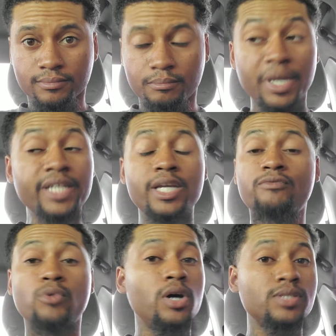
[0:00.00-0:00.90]
Medicare
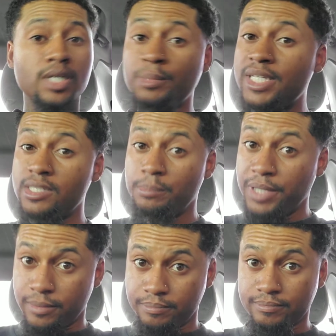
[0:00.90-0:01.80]
for All is not going to be easy to
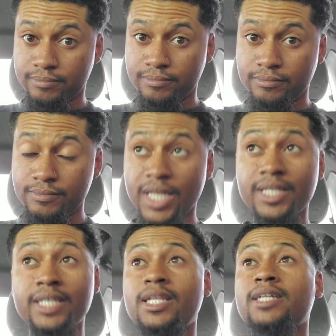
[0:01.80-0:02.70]
beat.
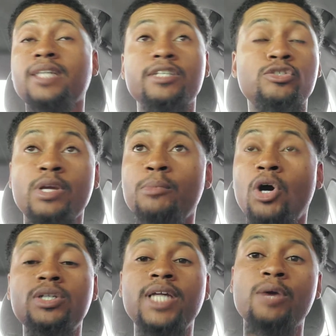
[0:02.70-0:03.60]
They scream
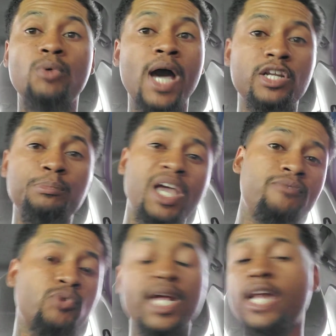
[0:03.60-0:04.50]
all day, well, how do you pay
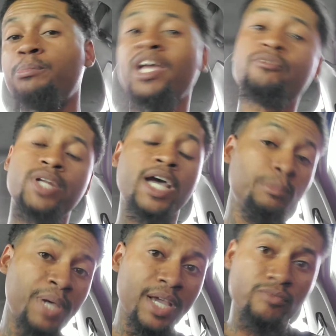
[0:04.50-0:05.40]
for it? How do you pay for it? How do you
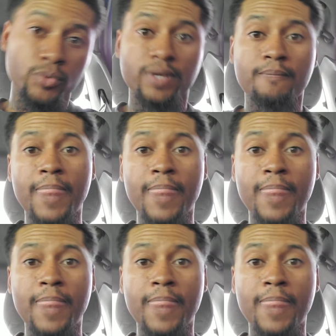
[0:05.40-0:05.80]
pay for it?